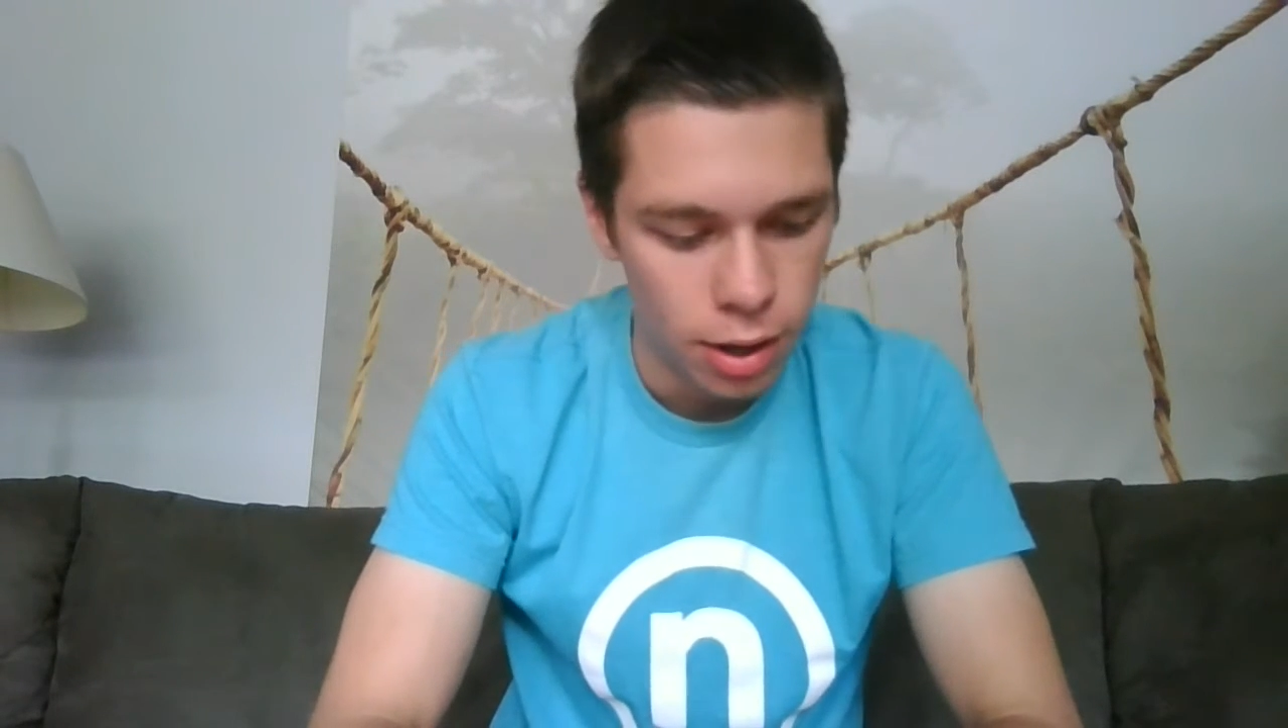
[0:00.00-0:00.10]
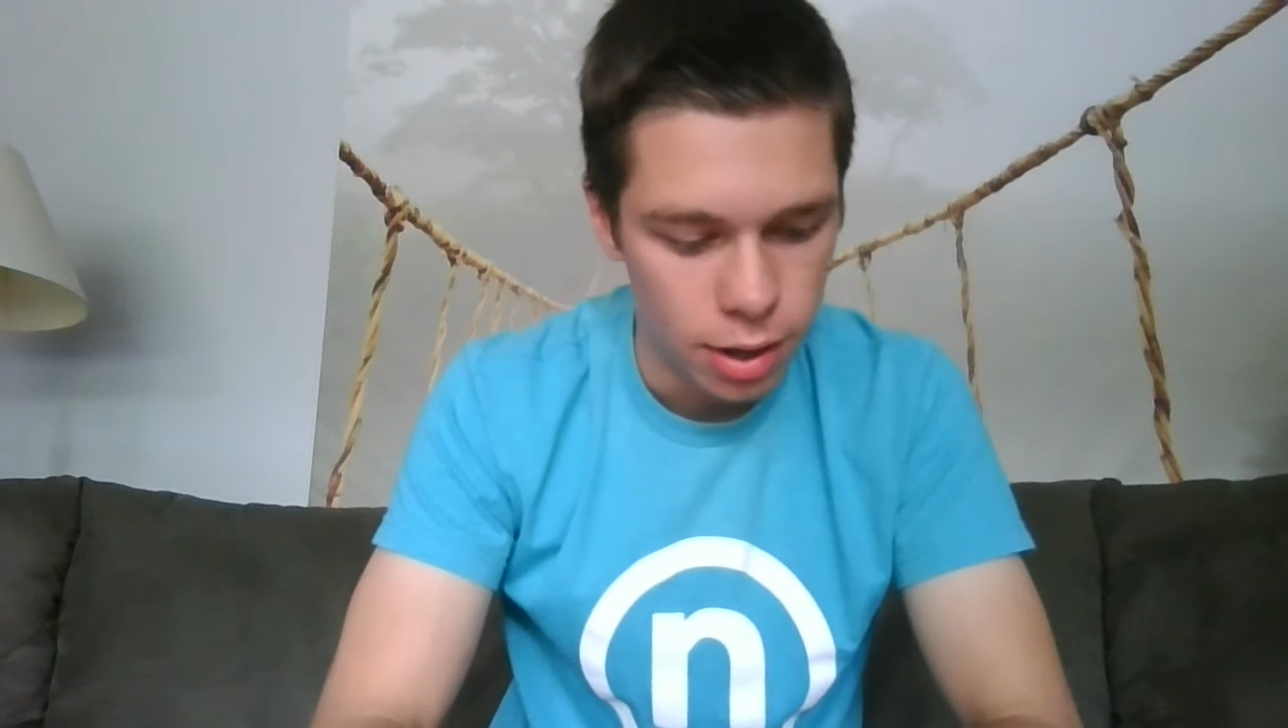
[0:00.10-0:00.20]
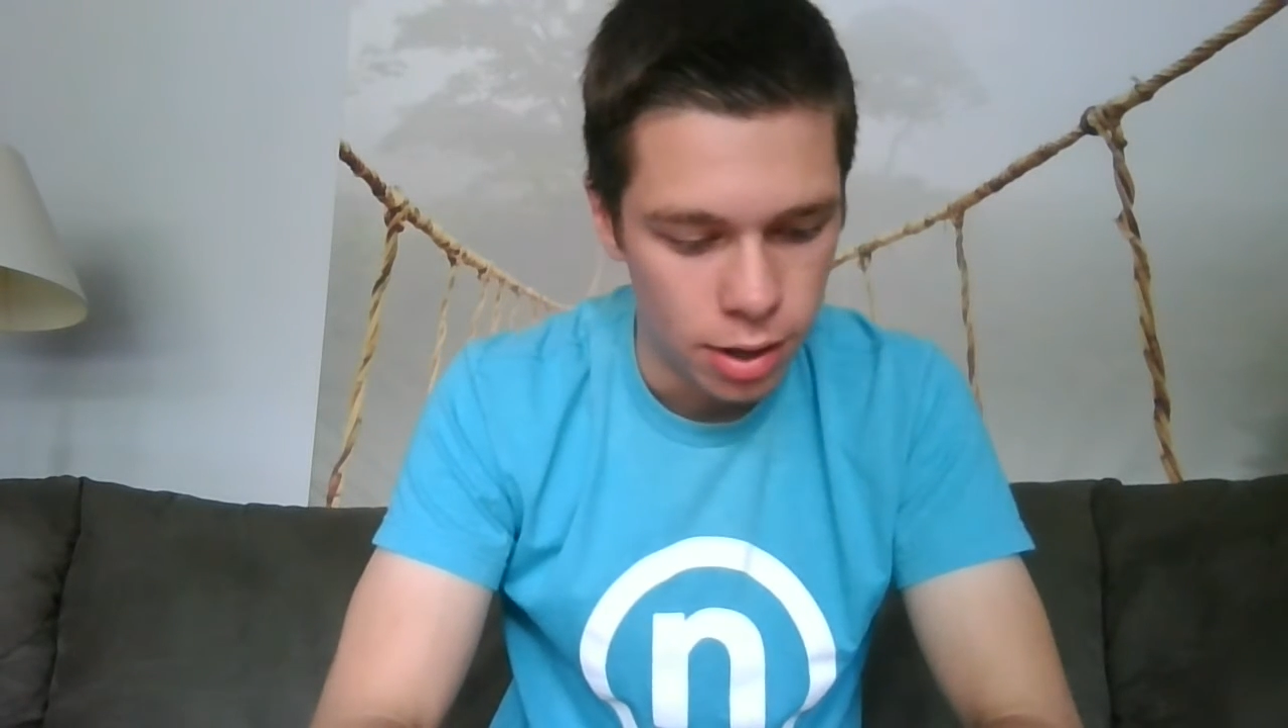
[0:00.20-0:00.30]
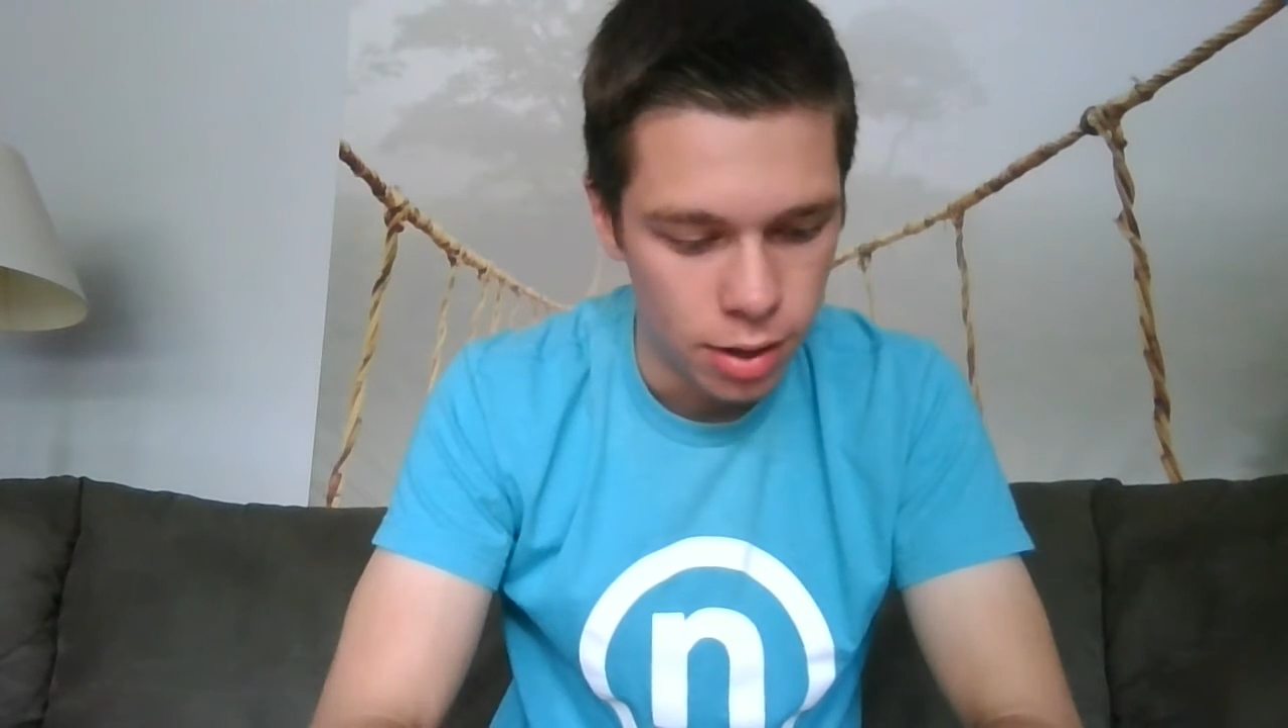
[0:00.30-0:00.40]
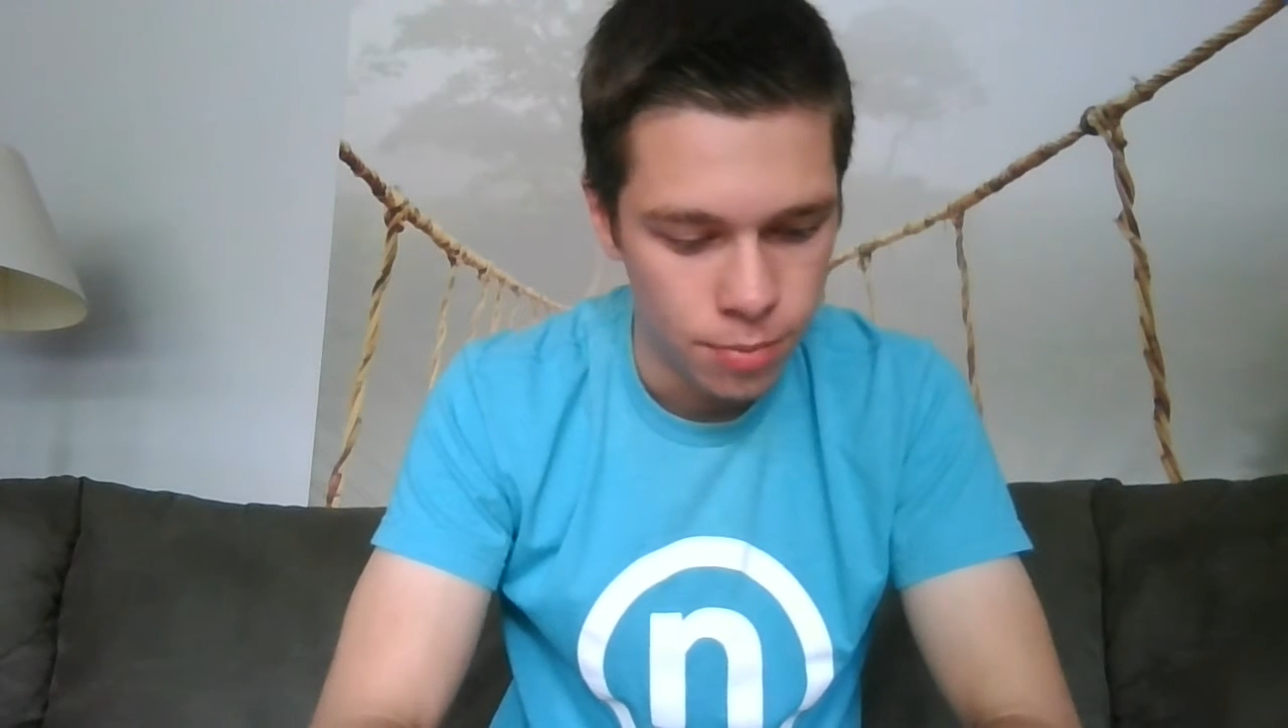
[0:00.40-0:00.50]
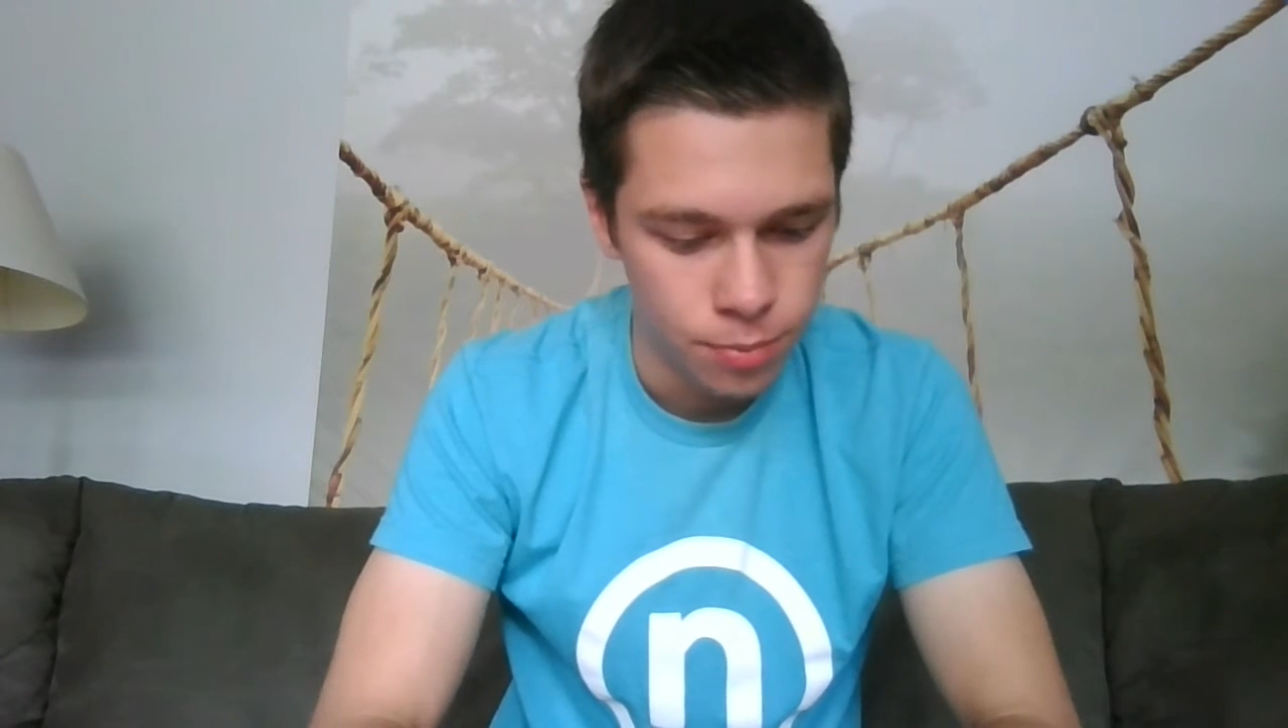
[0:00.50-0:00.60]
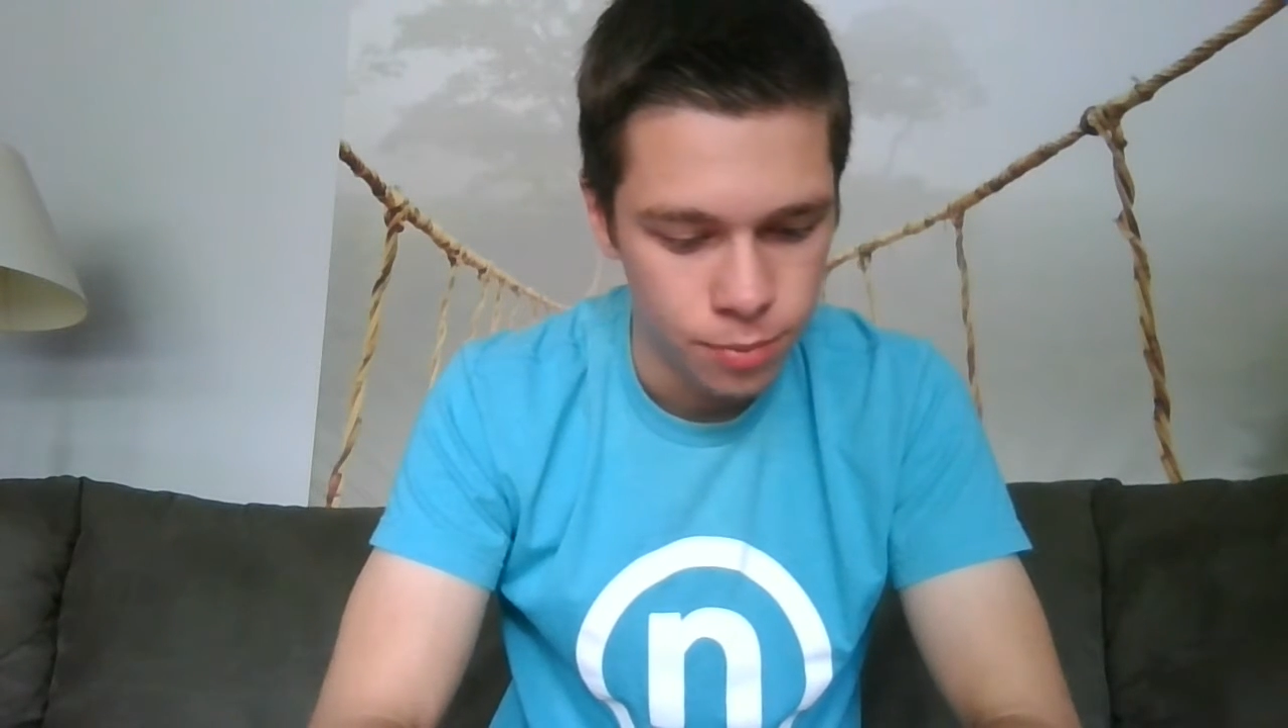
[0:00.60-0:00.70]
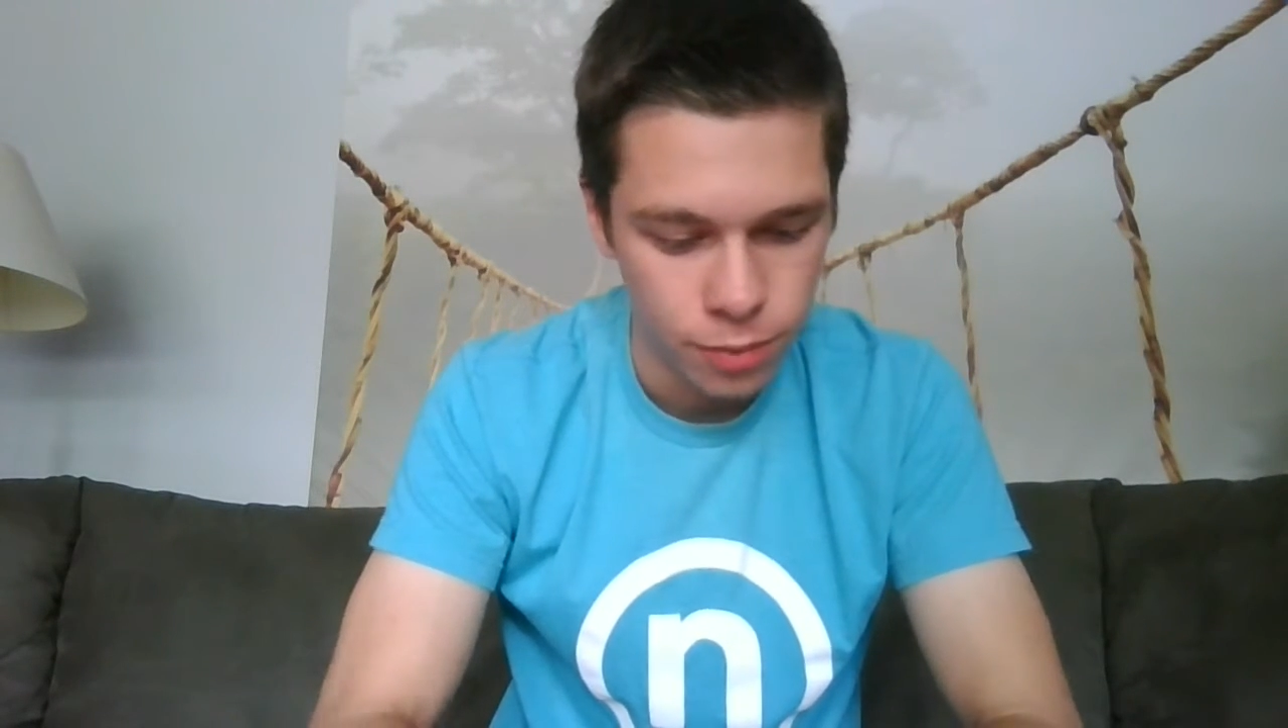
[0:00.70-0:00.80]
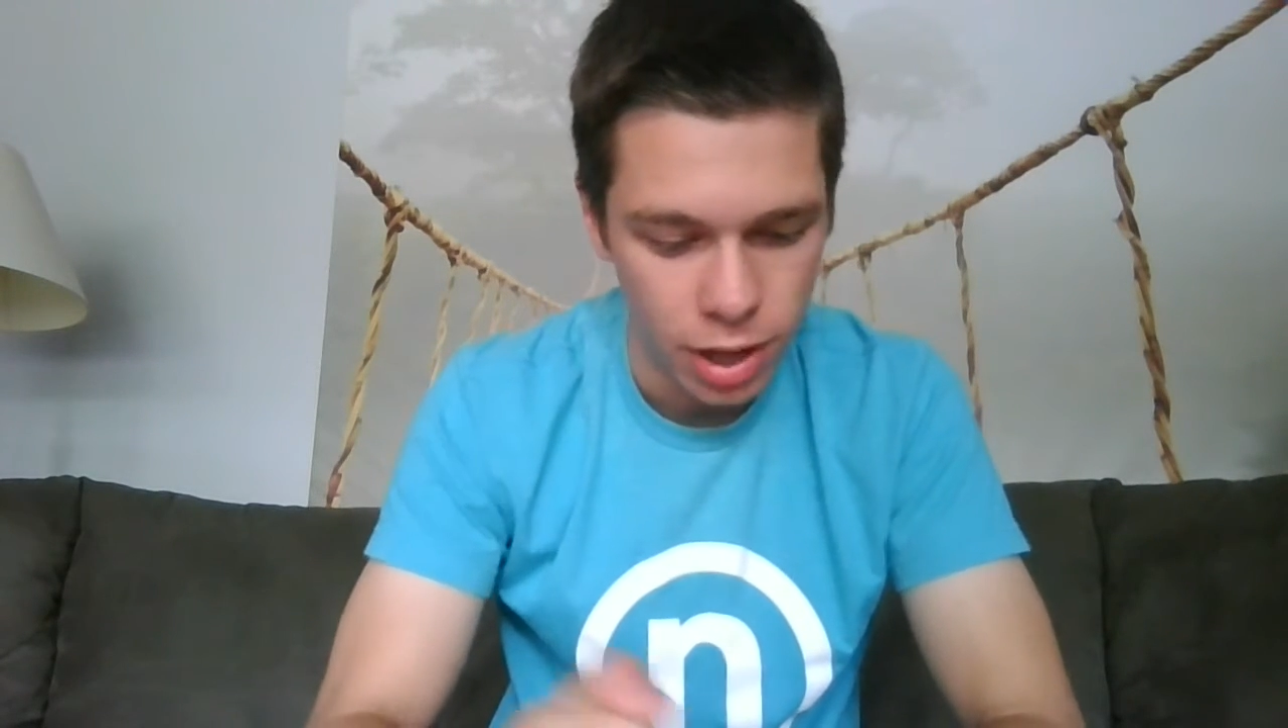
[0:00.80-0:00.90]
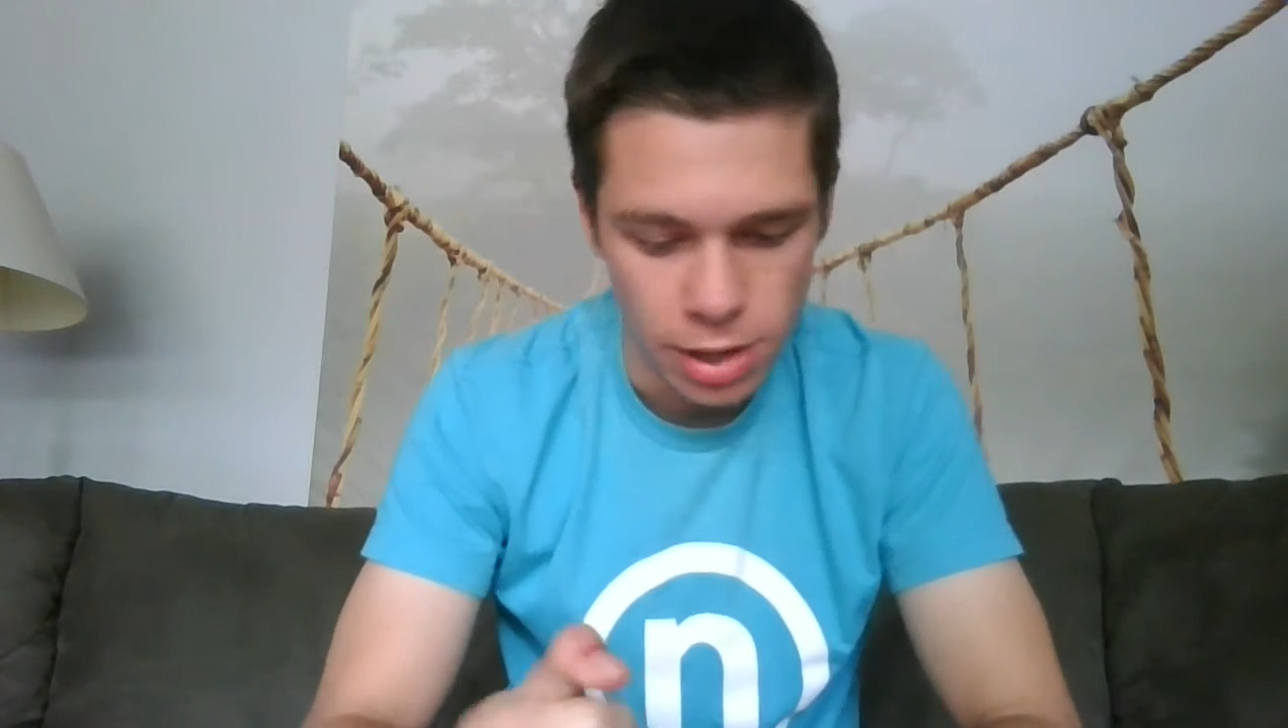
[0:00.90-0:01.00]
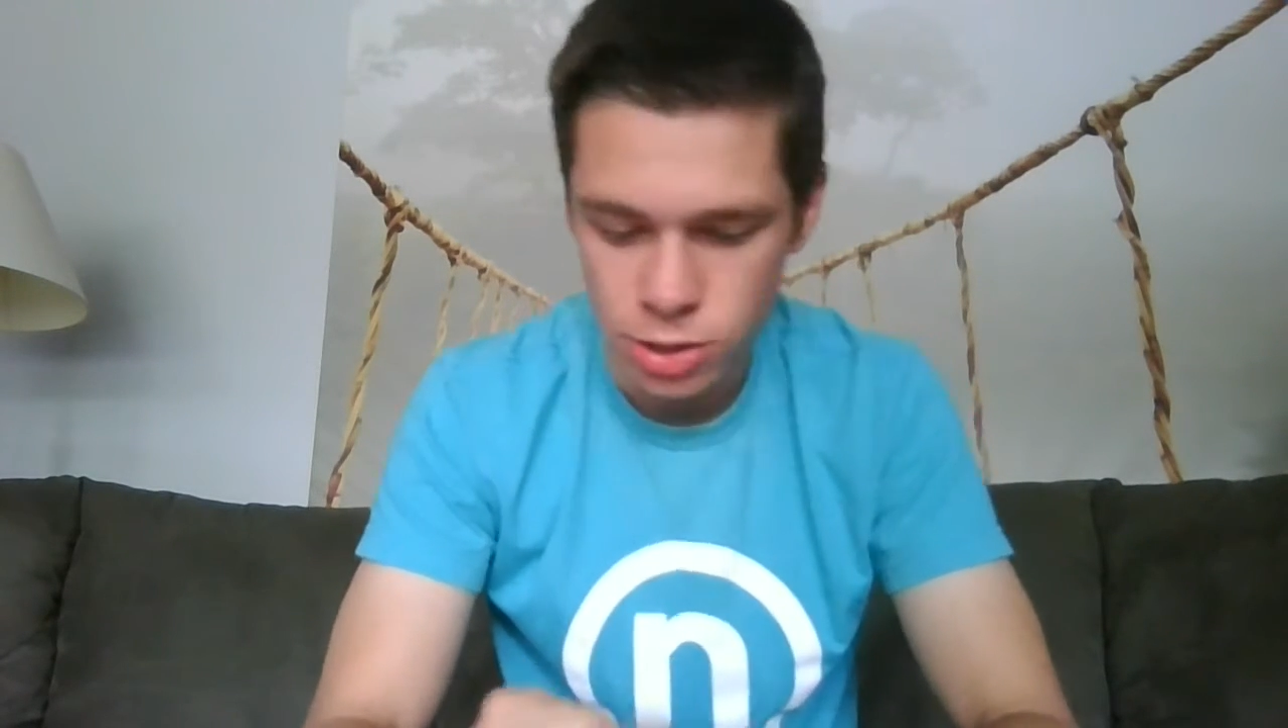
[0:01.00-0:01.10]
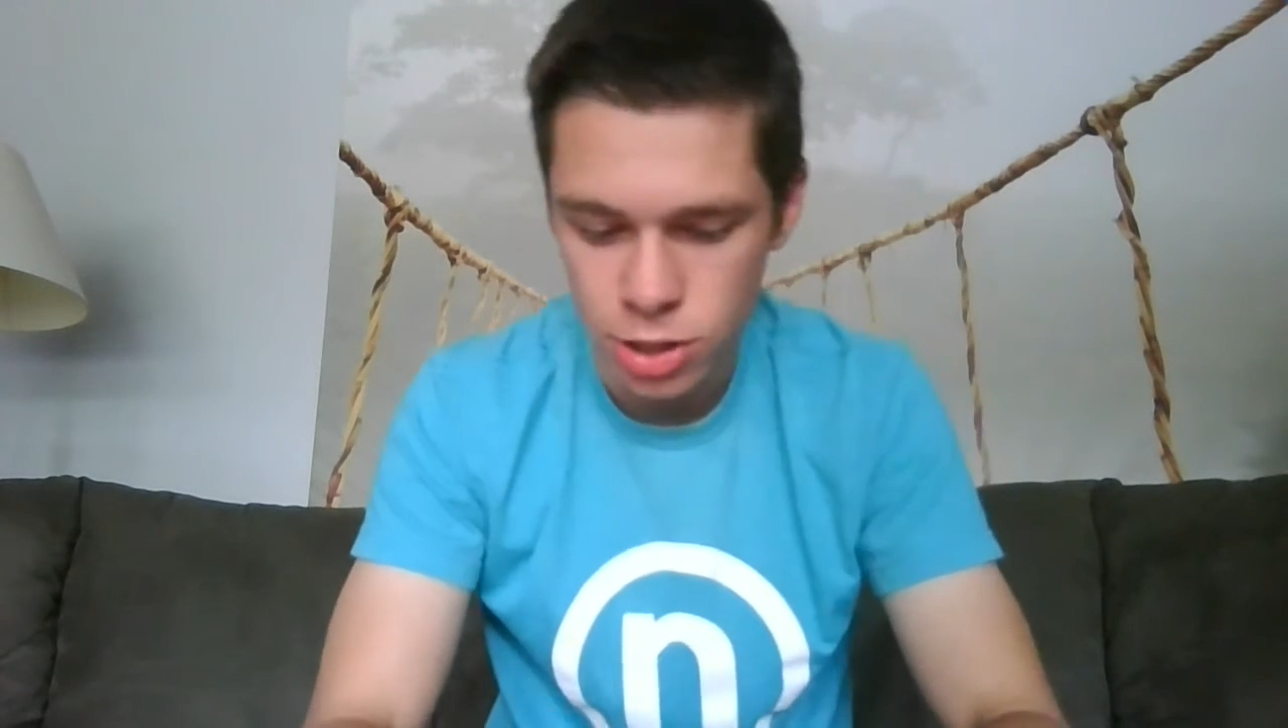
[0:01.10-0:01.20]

And